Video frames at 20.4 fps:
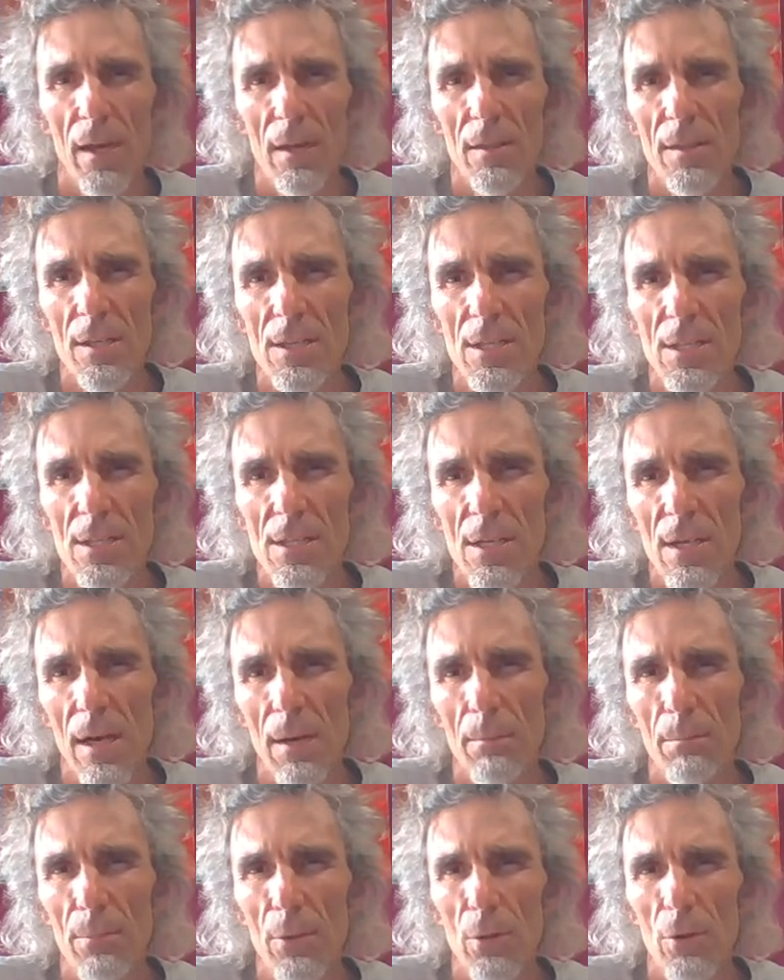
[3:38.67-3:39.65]
This is a
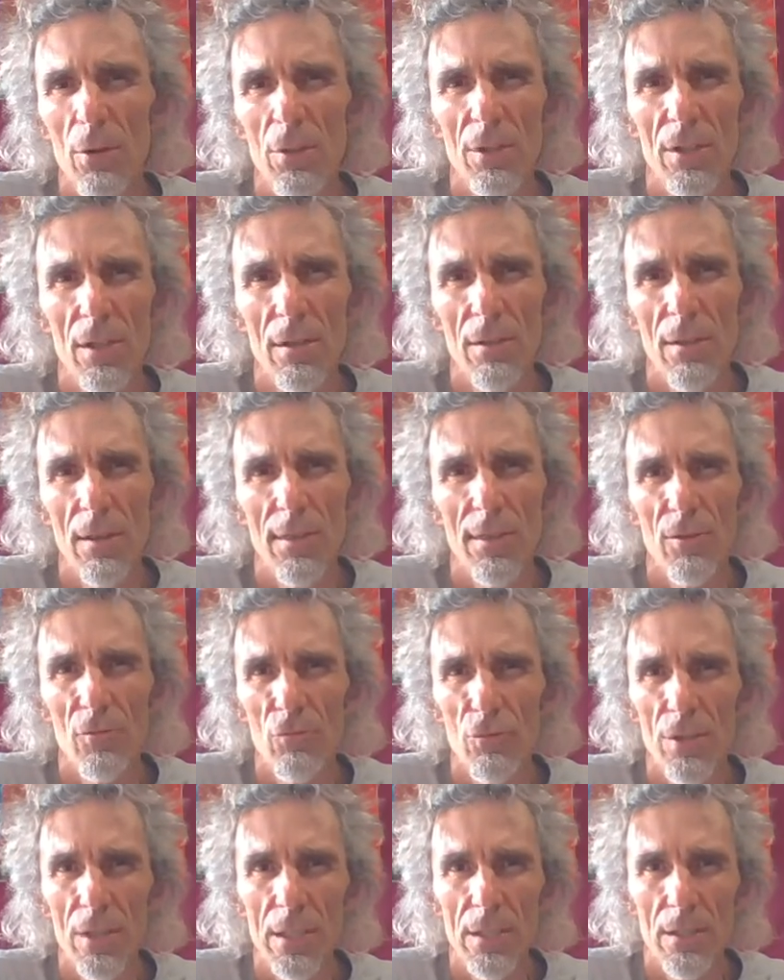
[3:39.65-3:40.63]
burden in the
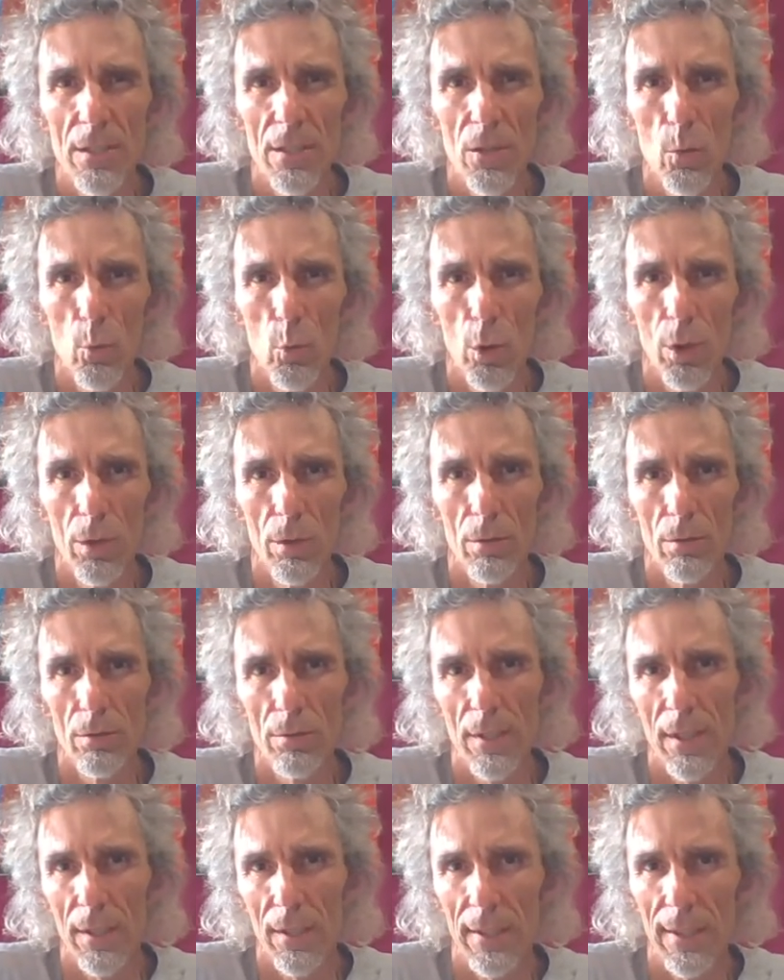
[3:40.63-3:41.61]
3D
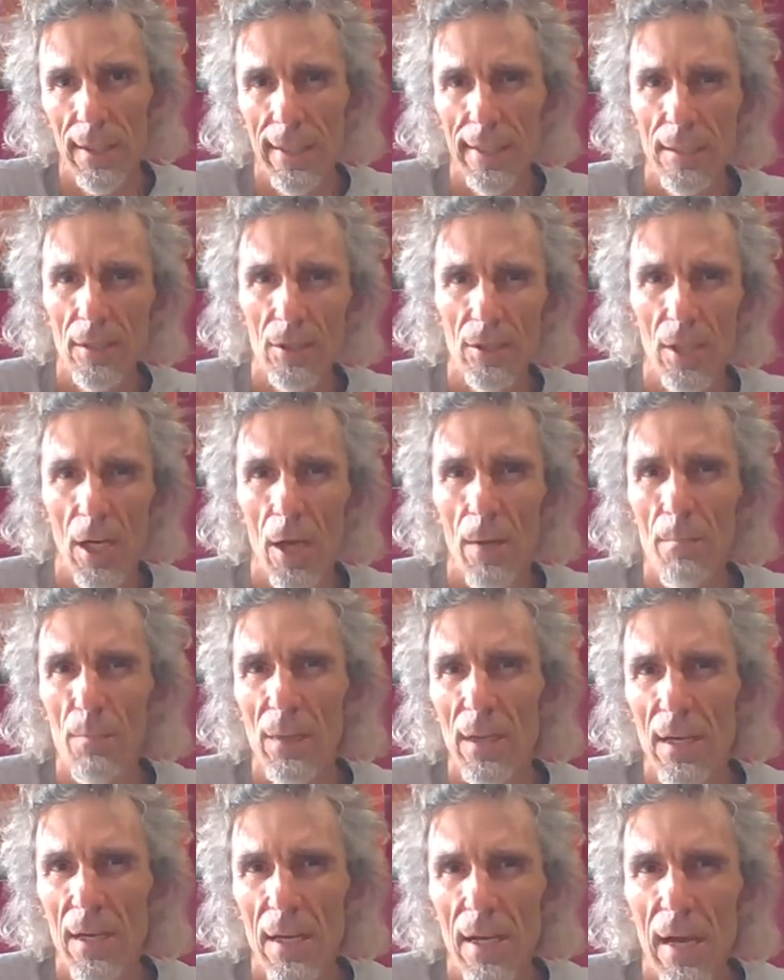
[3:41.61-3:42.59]
world, okay? So
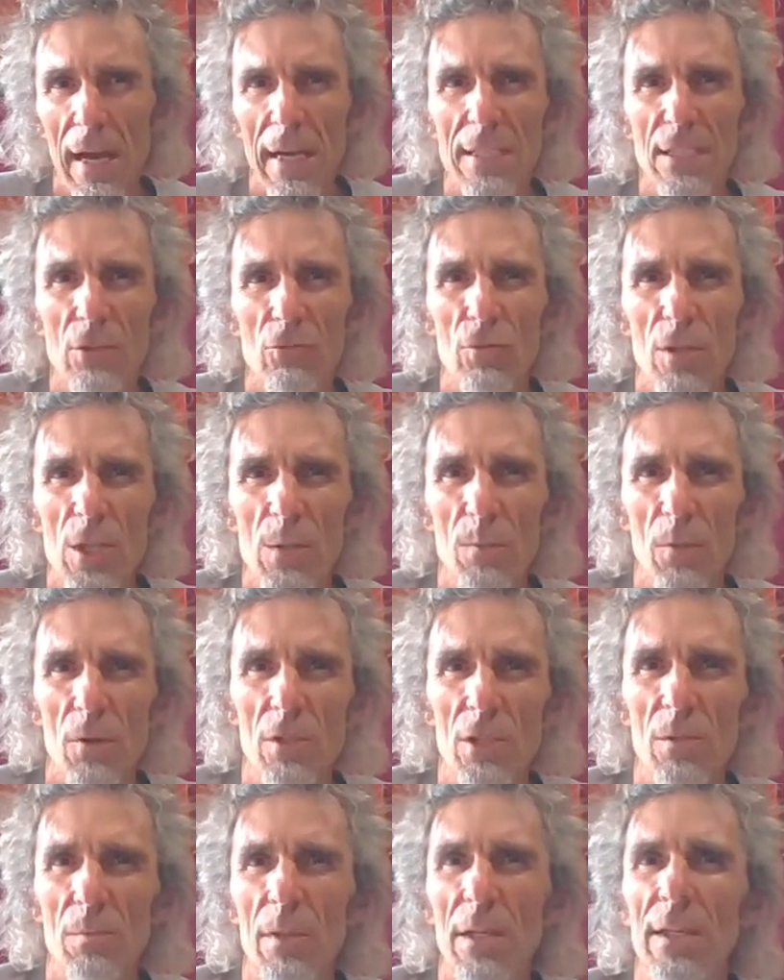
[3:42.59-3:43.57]
it's a
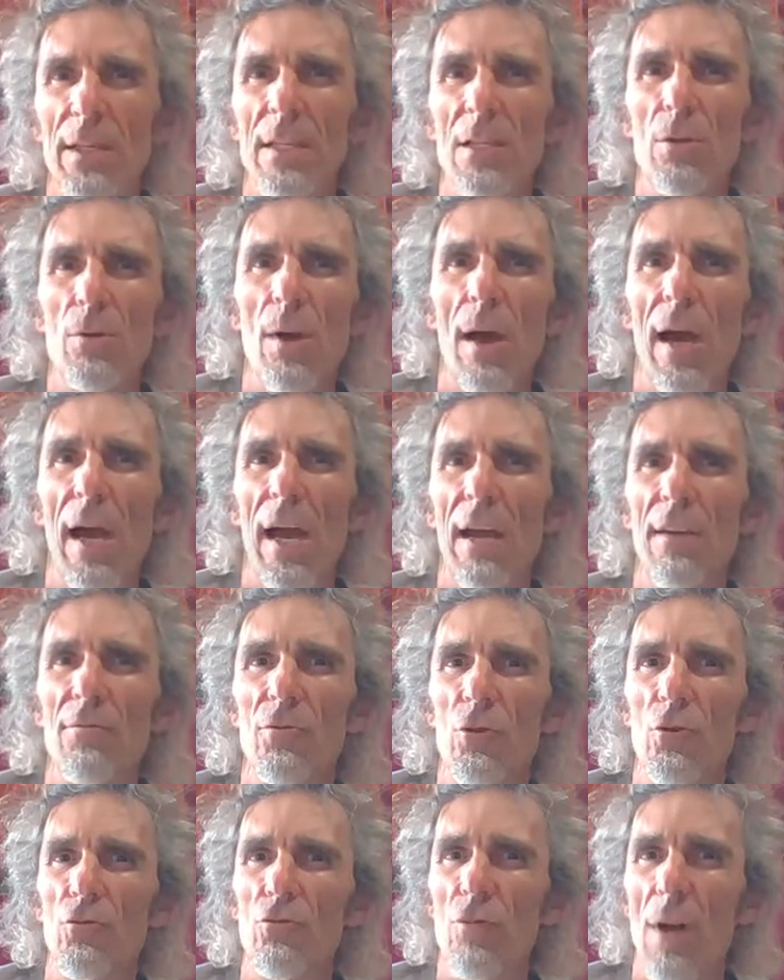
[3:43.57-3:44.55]
responsibility you have
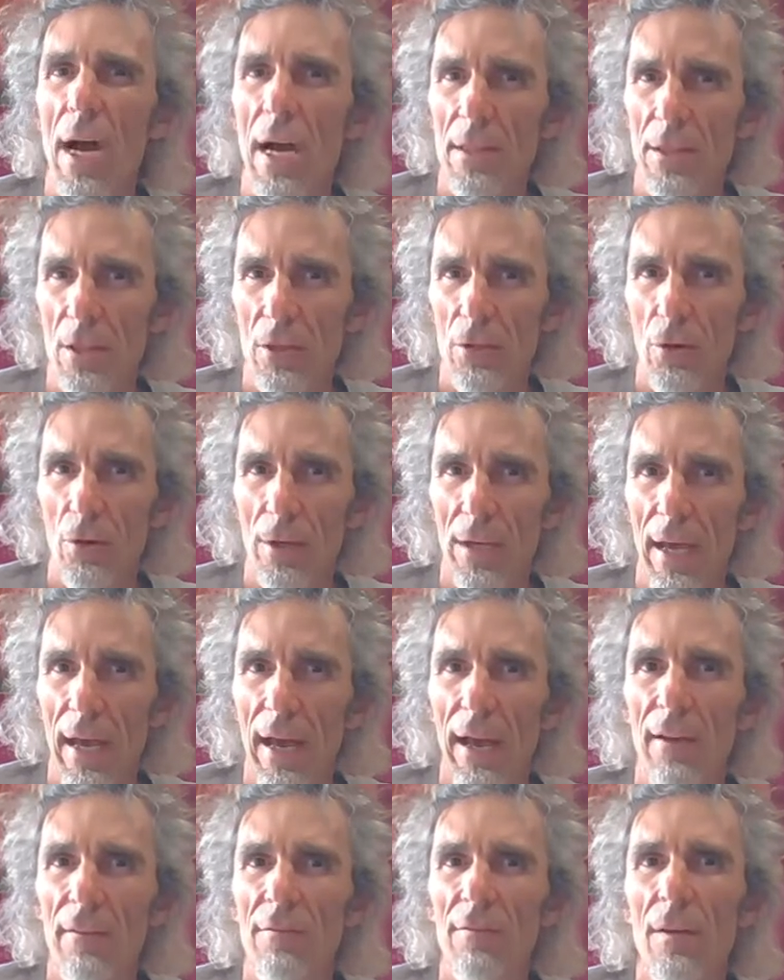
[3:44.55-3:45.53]
you'd rather not
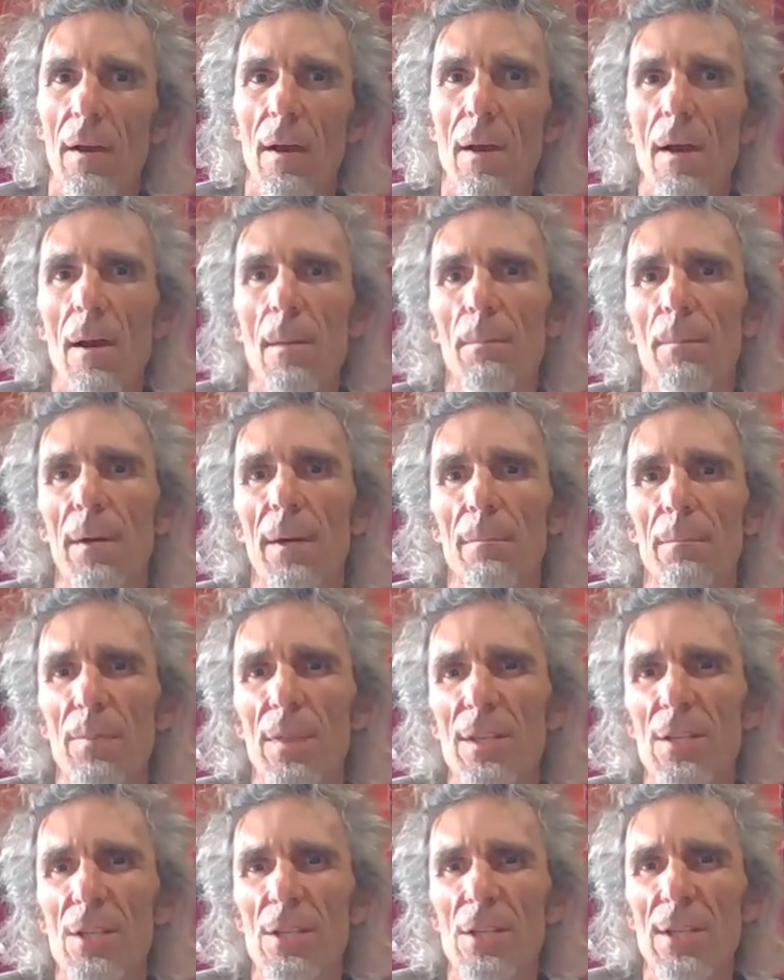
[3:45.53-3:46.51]
have, but
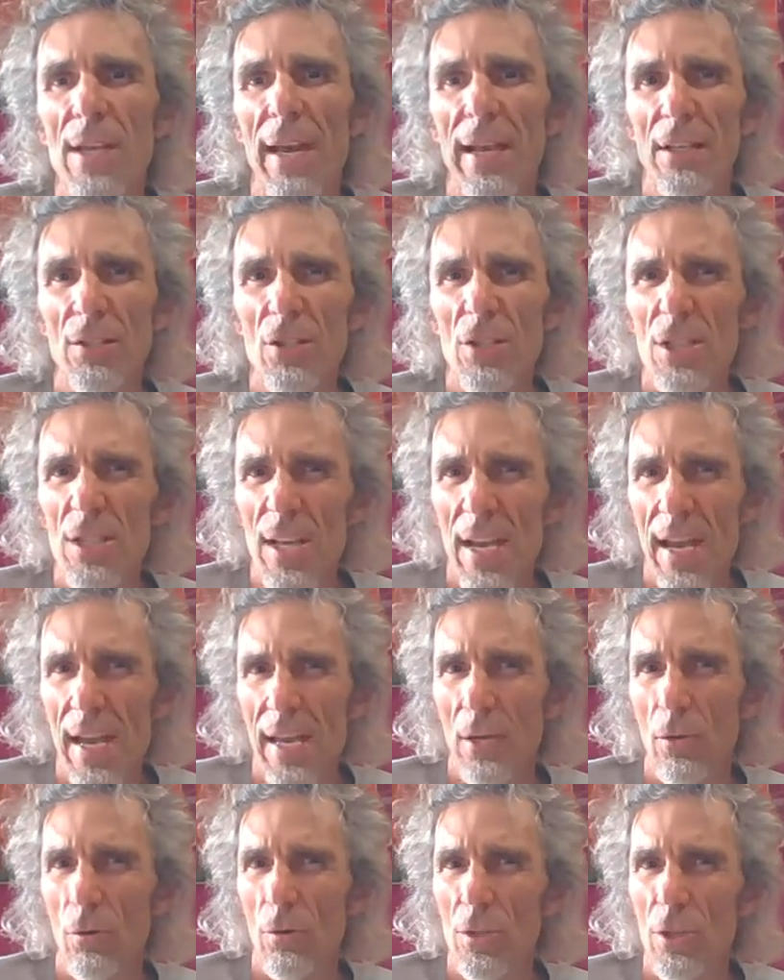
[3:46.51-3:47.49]
this is saying just
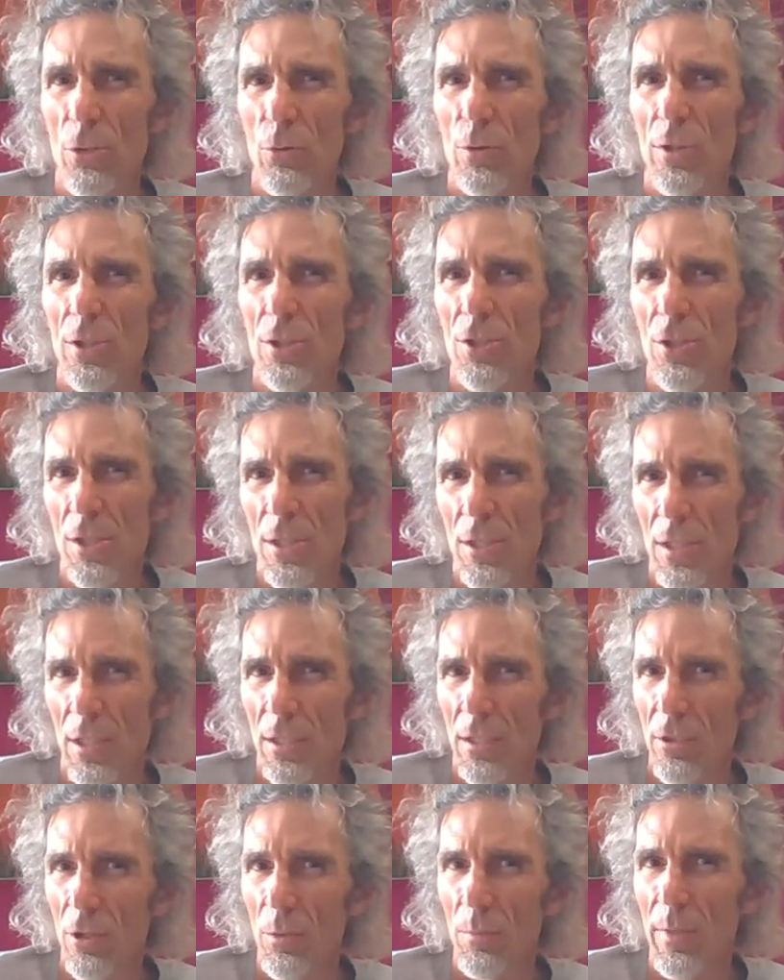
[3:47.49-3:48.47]
hang on to it just a
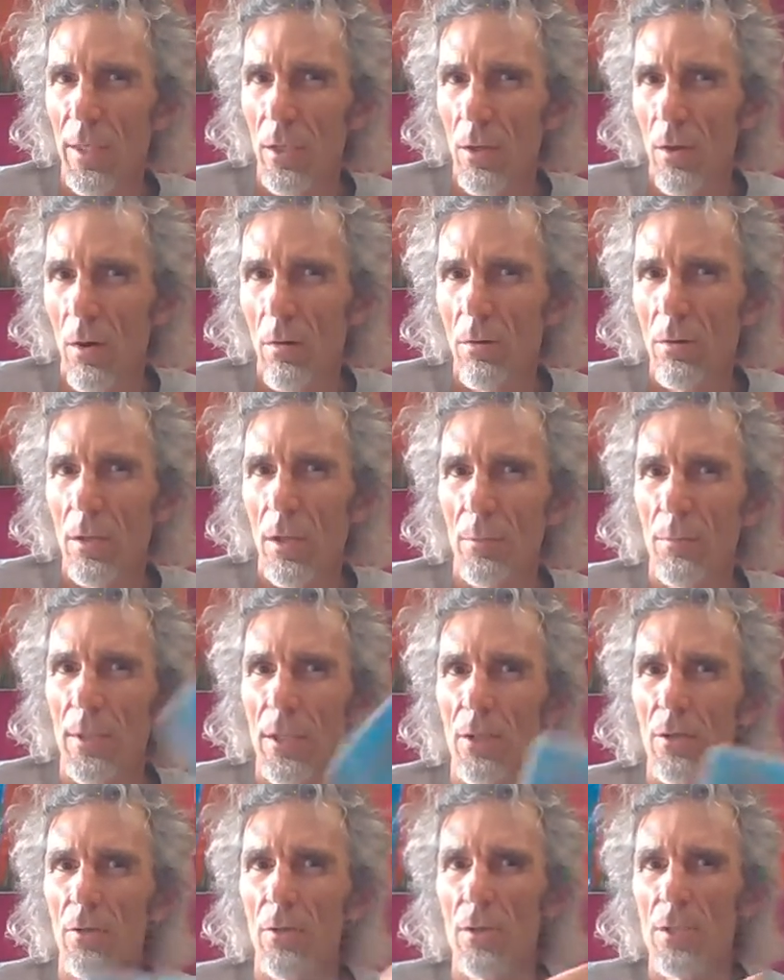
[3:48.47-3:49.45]
little bit longer,
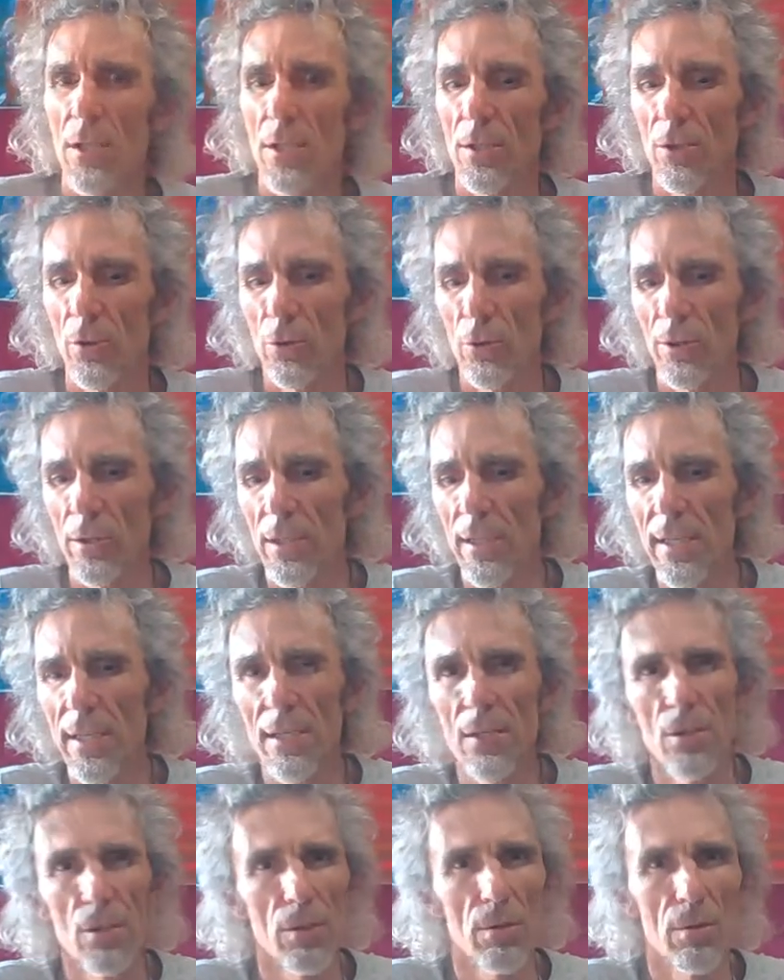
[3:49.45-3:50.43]
because it could
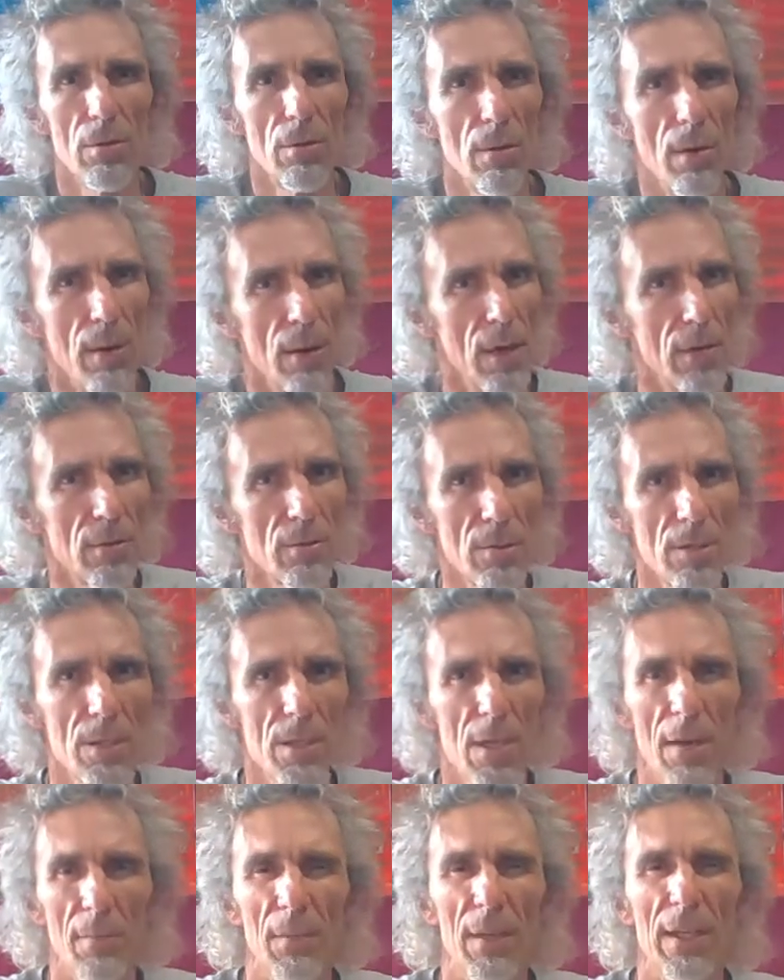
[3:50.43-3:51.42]
lead to
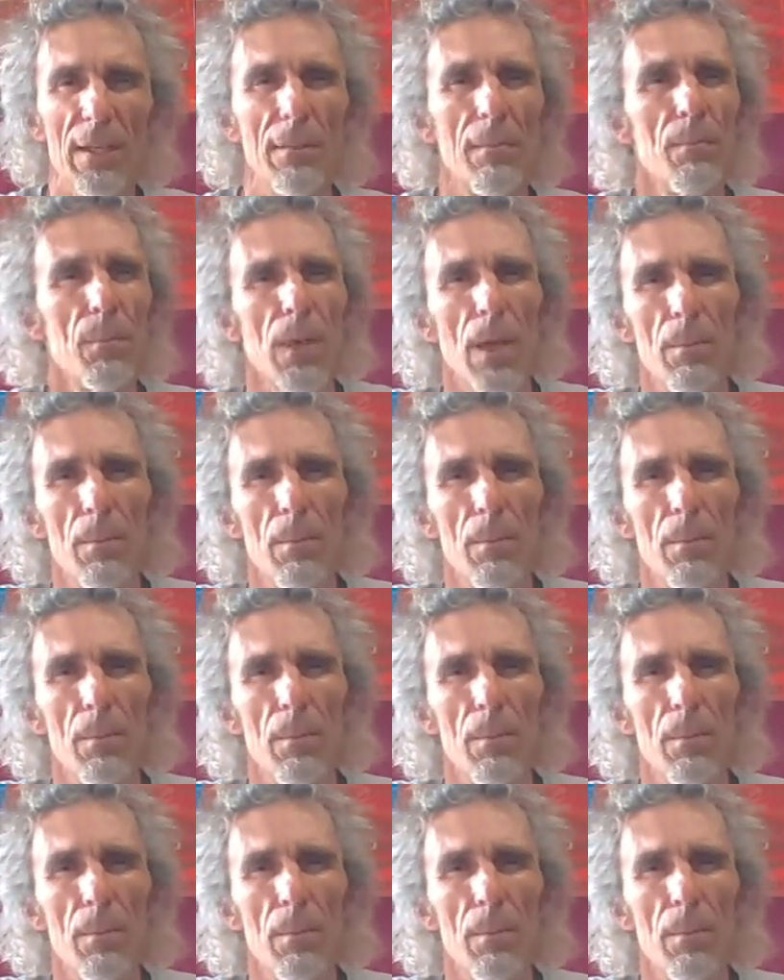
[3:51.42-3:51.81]
something.